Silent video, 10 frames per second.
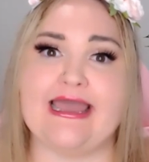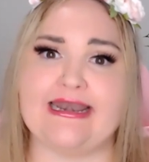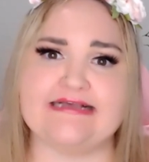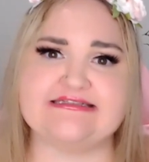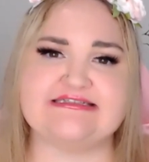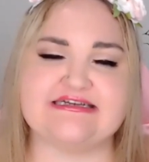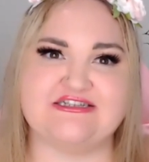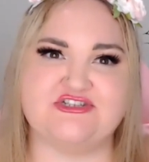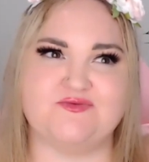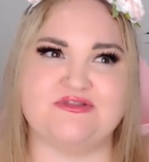And as I said,
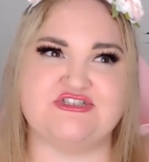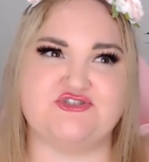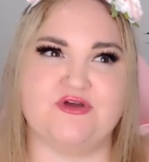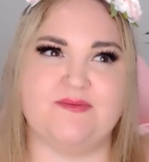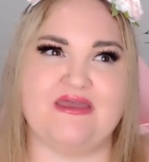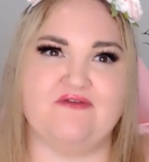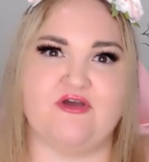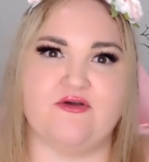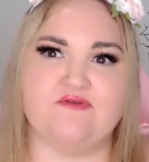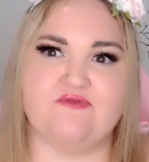to do with the story being
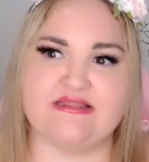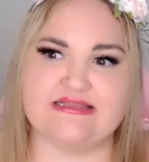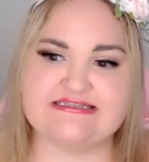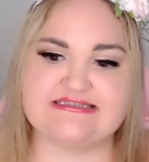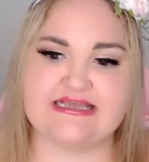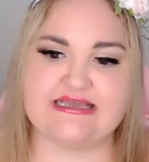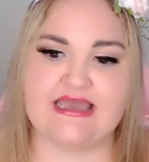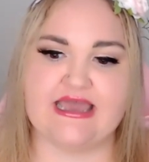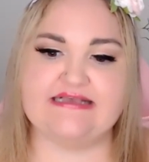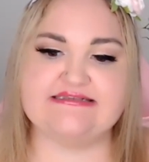very realistic,
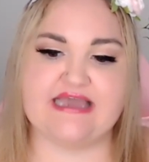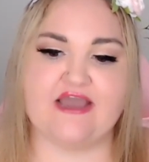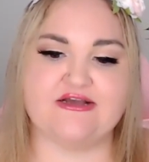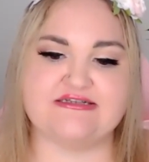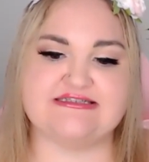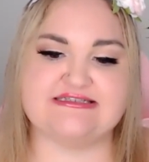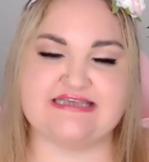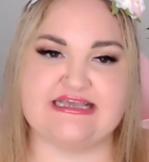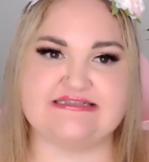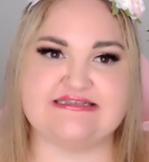his character's
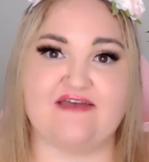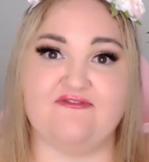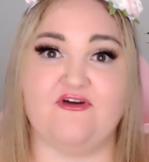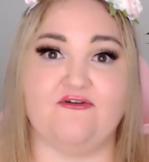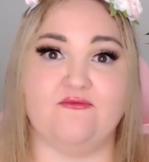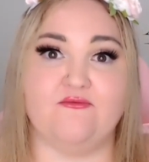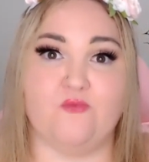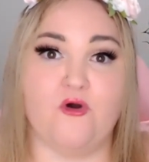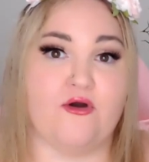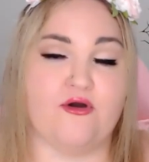scenes I felt
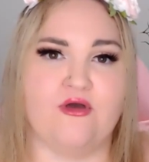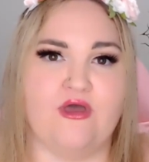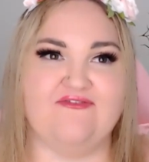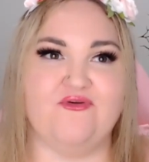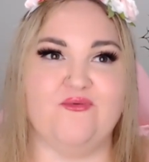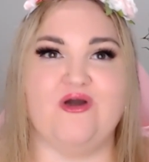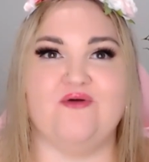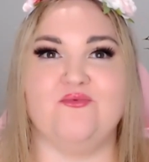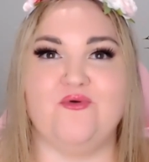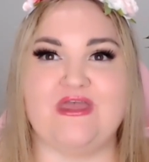were. If you were
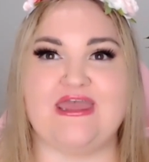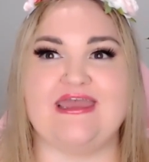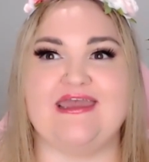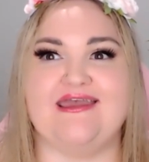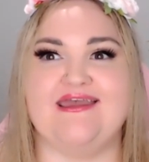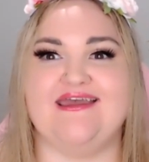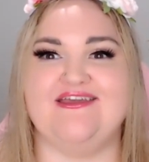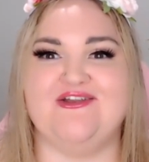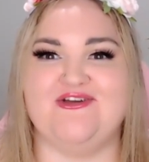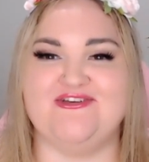a rookie,
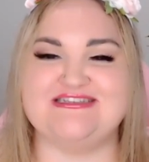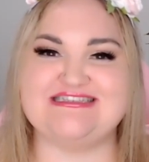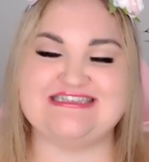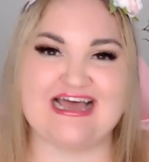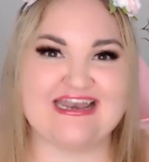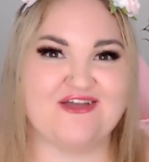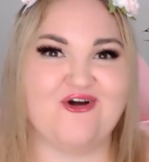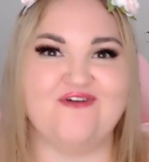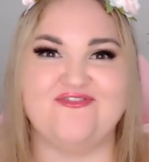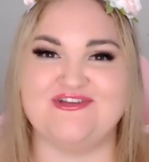you're starting
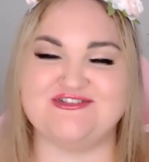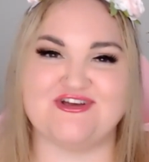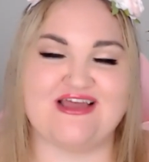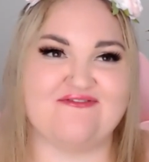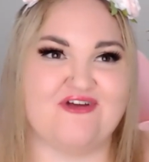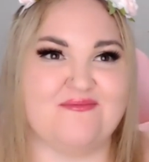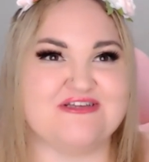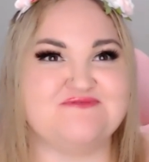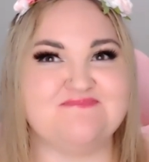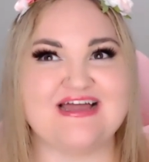off and you don't have very
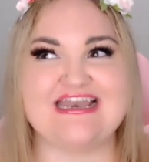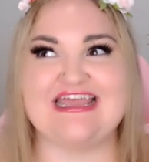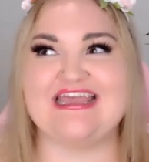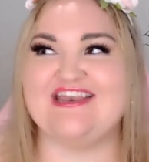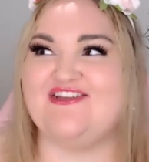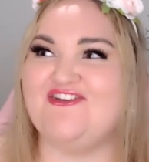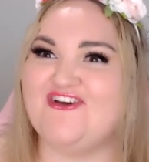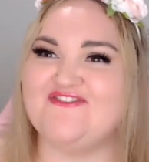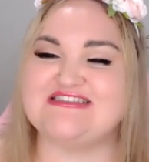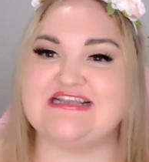much money and you're
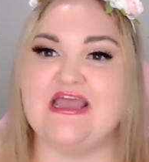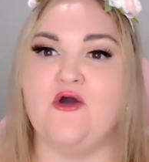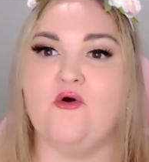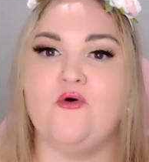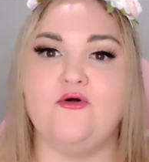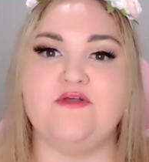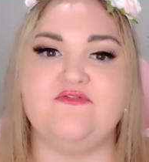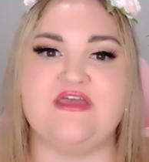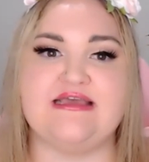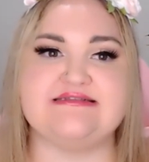nervous, and all
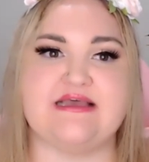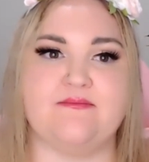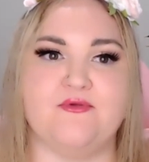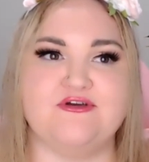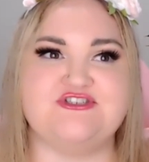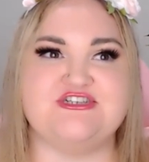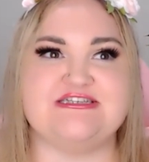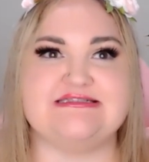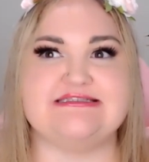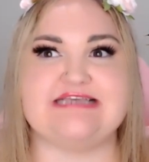of these
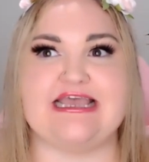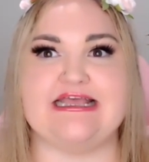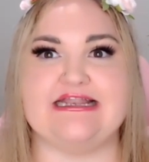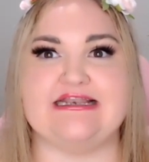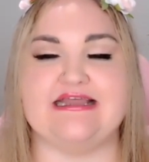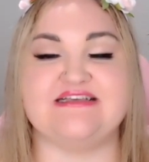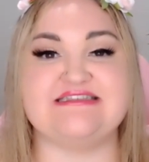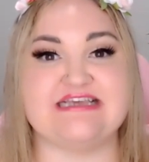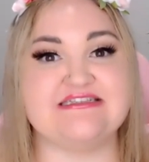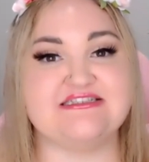emotions and the
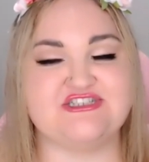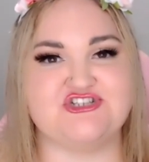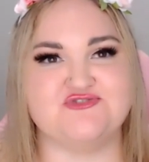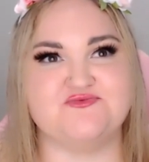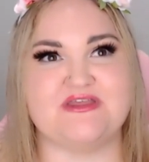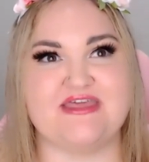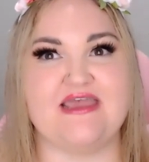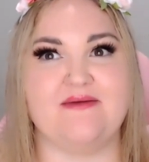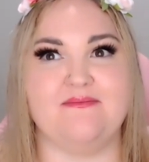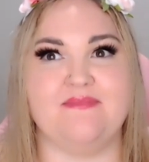scenes to do with
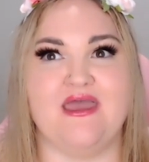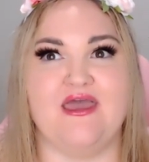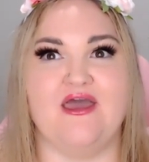him